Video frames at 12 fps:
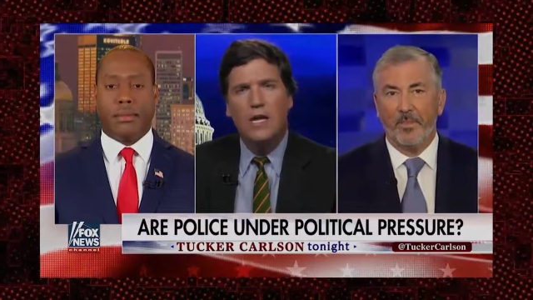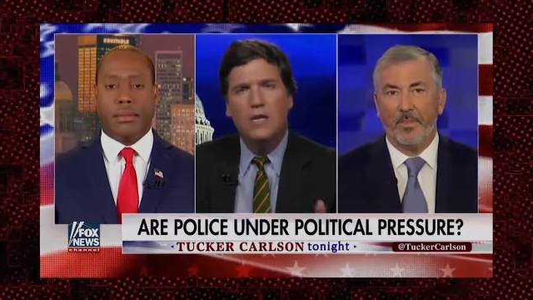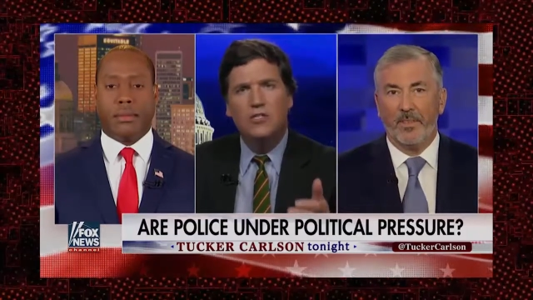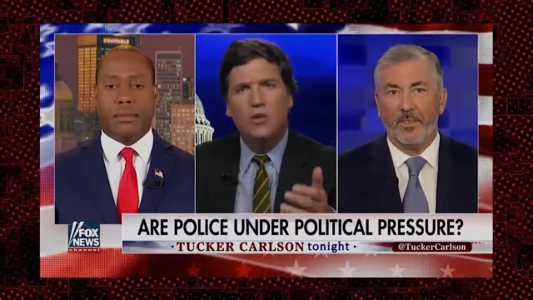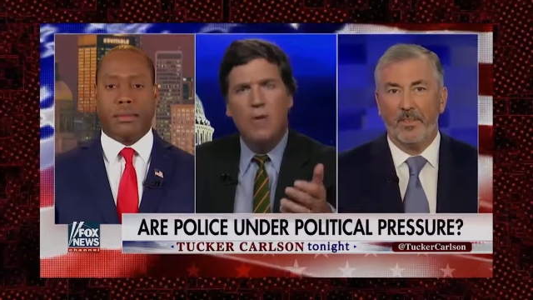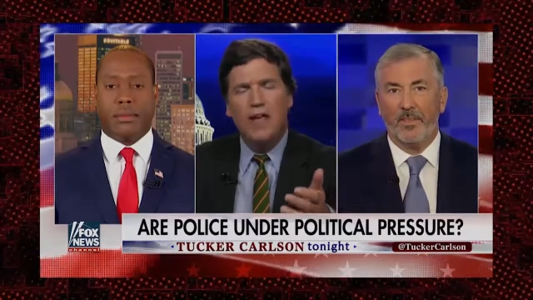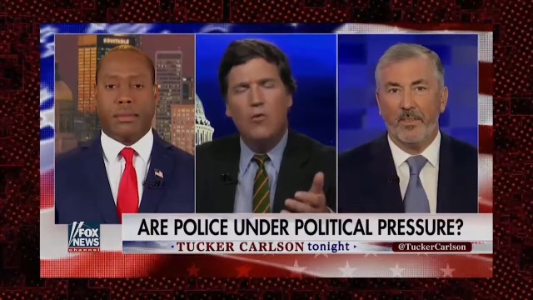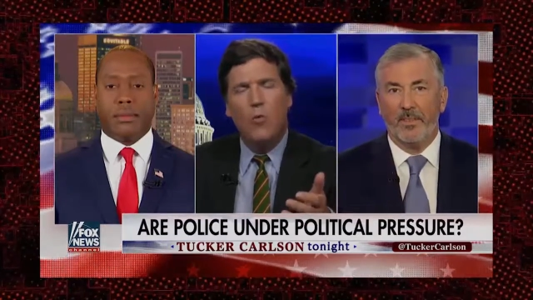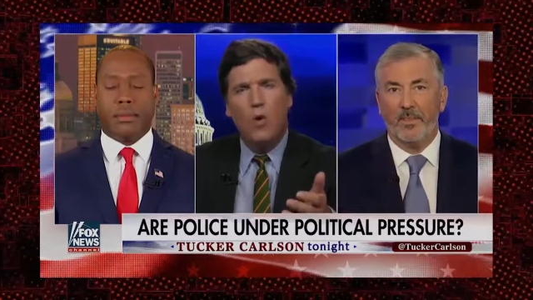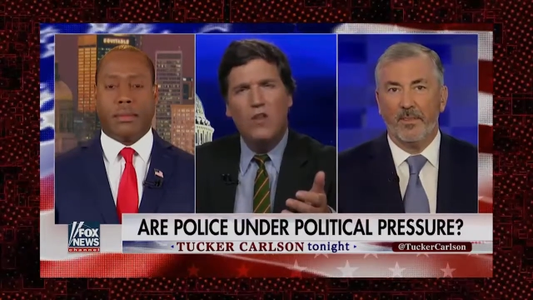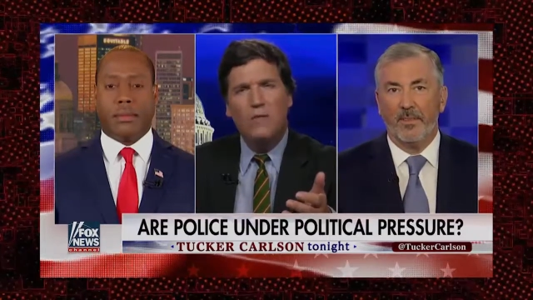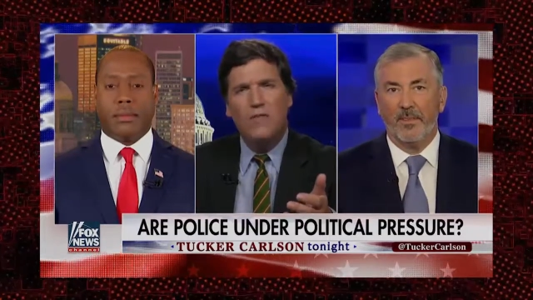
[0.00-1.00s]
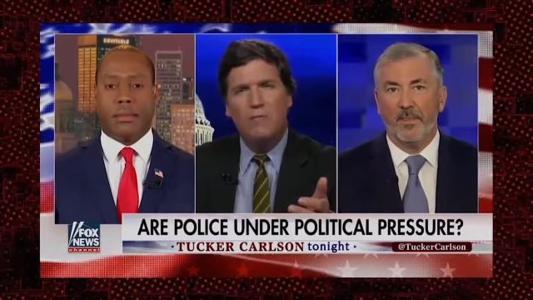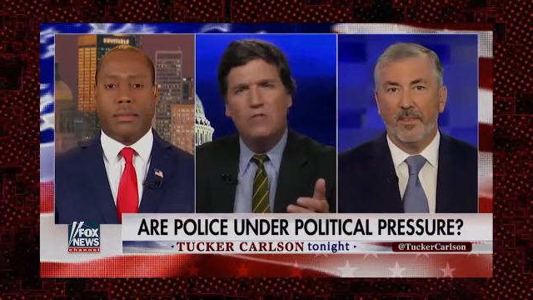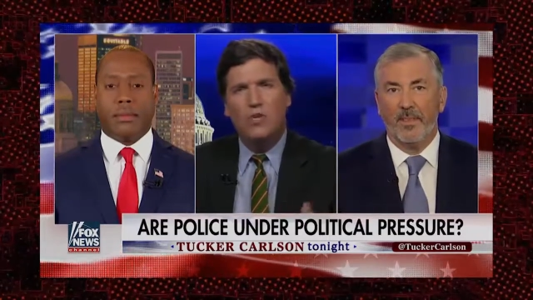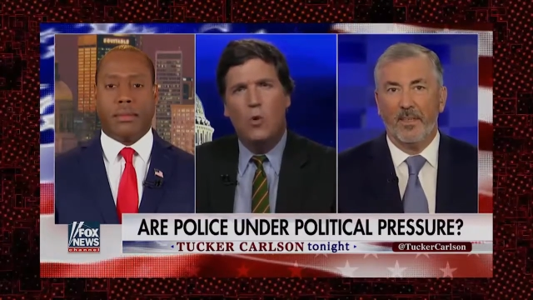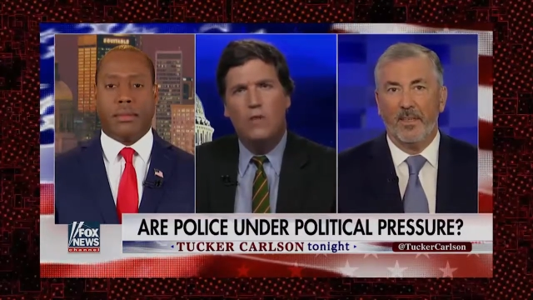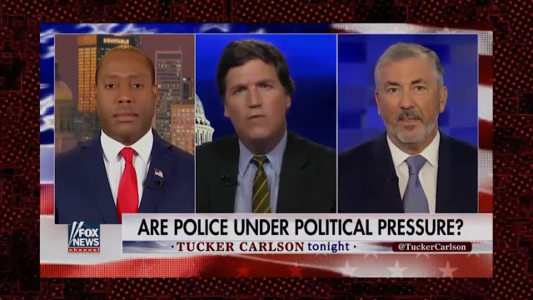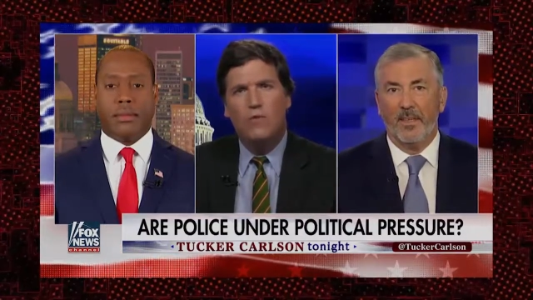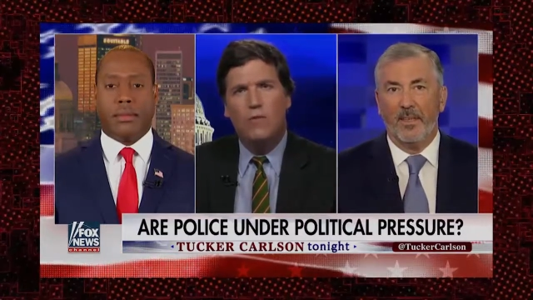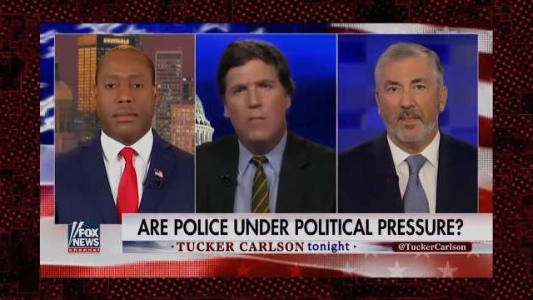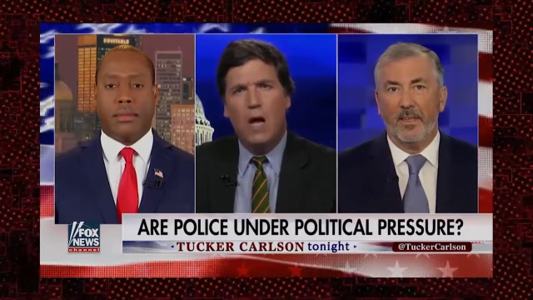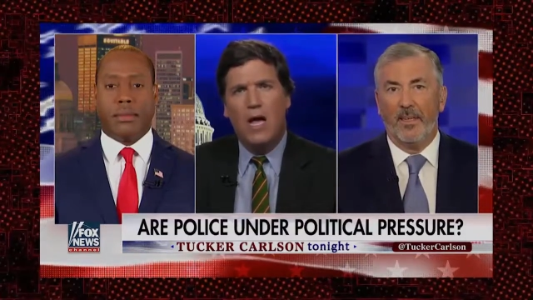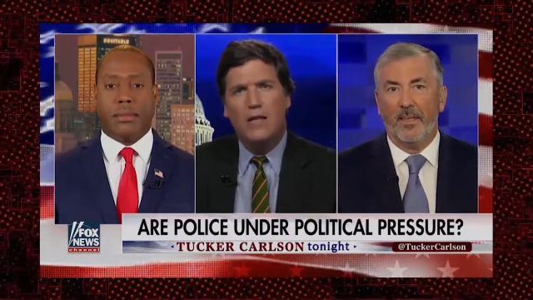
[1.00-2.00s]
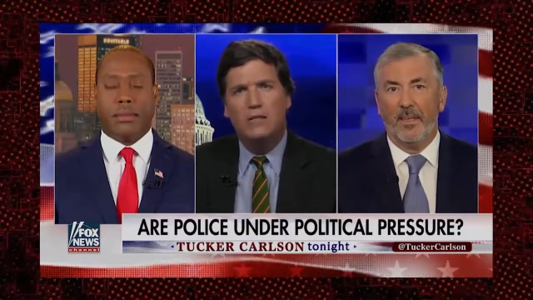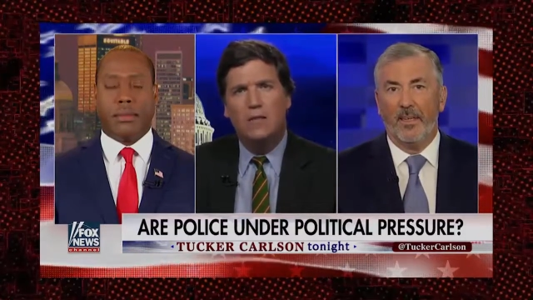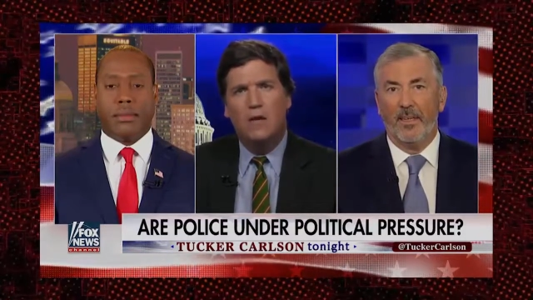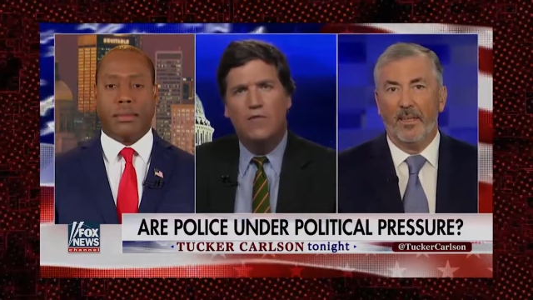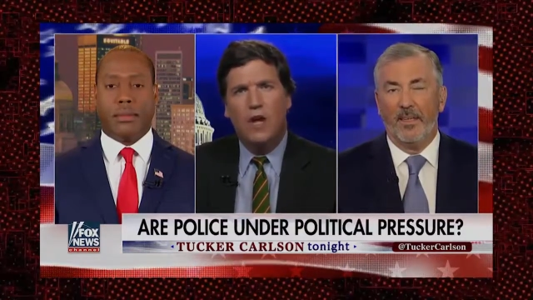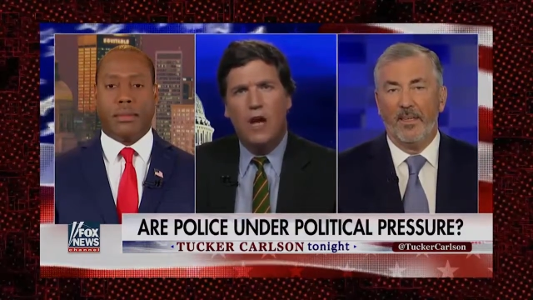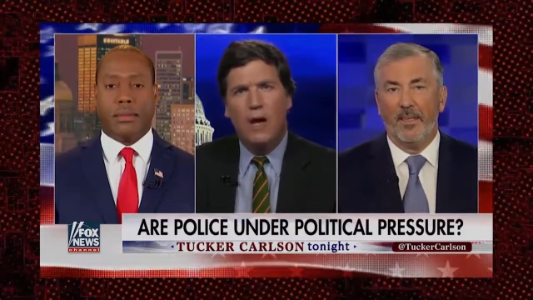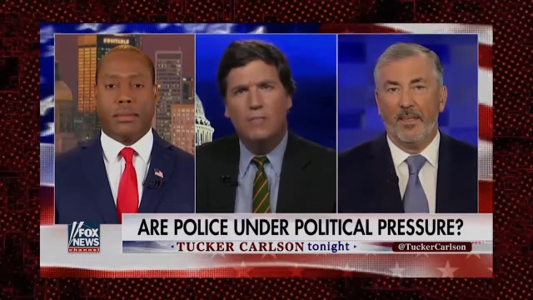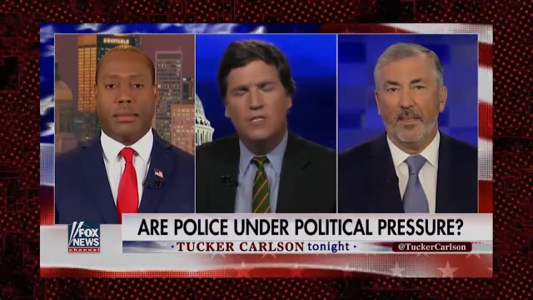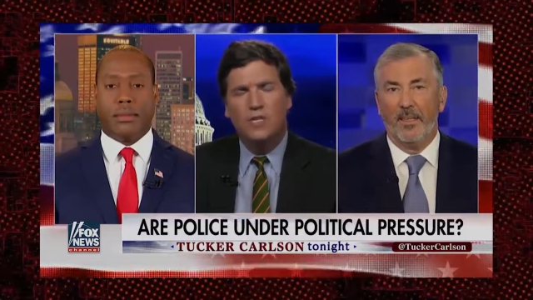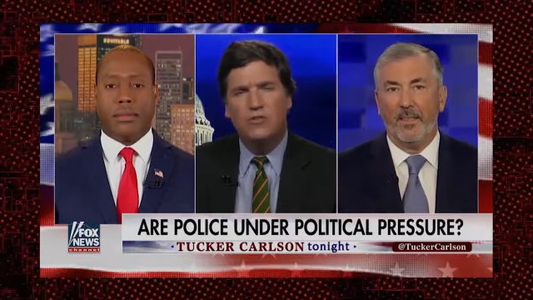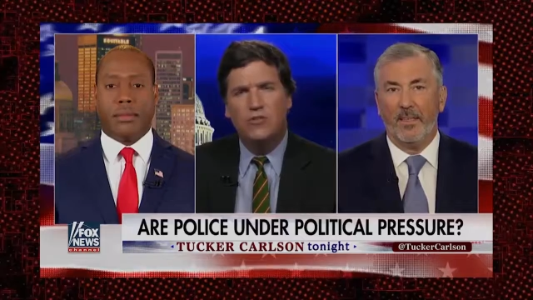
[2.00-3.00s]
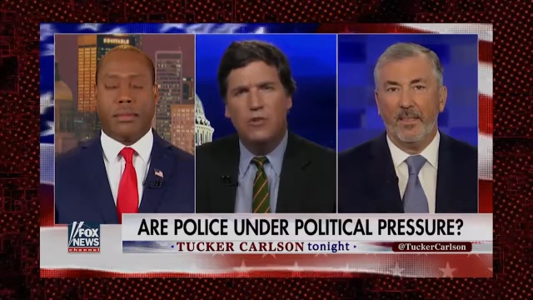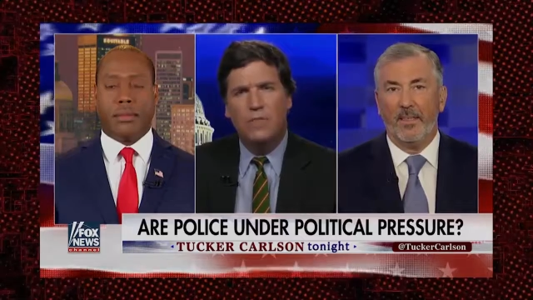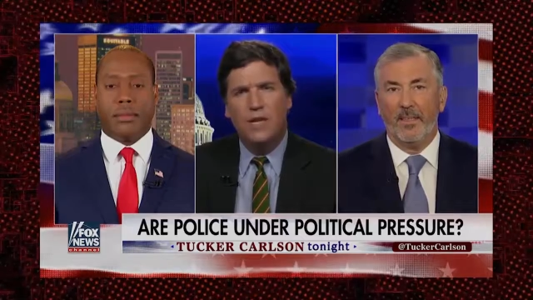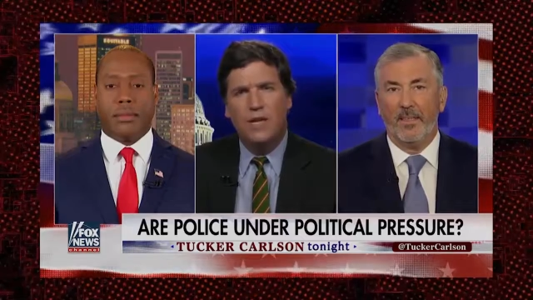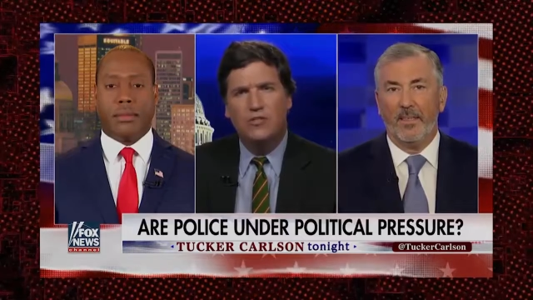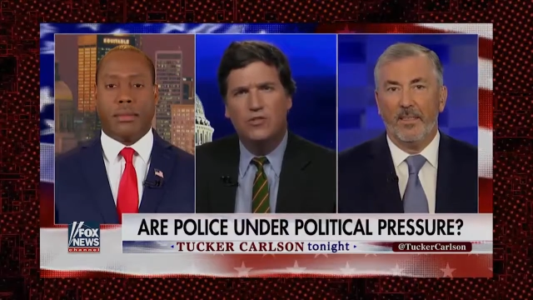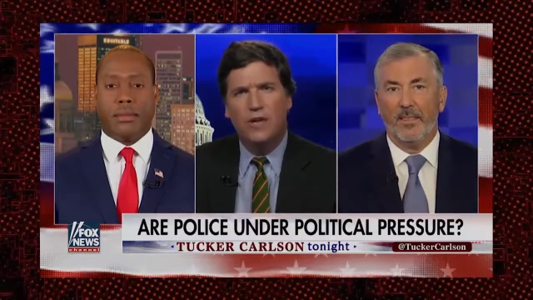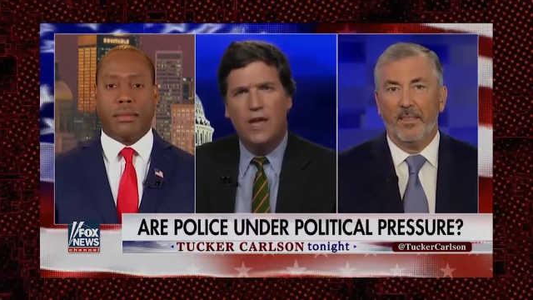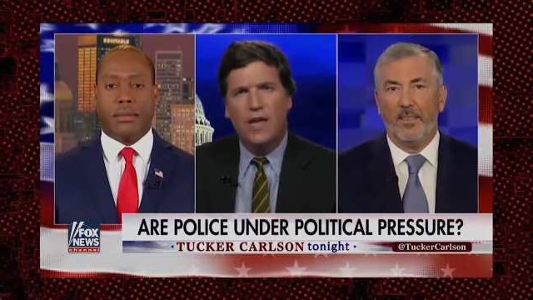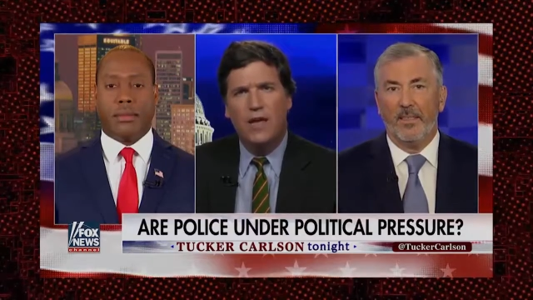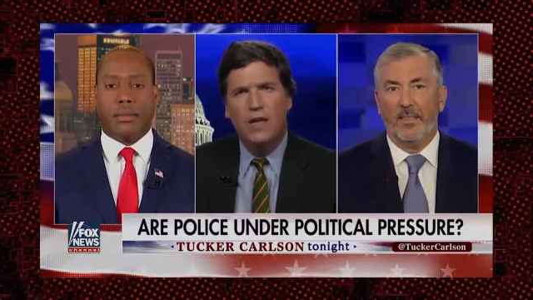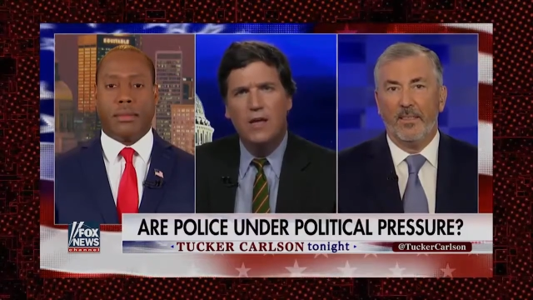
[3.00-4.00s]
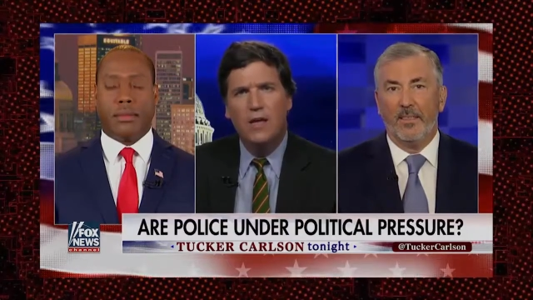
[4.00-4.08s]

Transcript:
Speaker 1: So, Michael, what do you think was going through the minds of cops in Durham yesterday?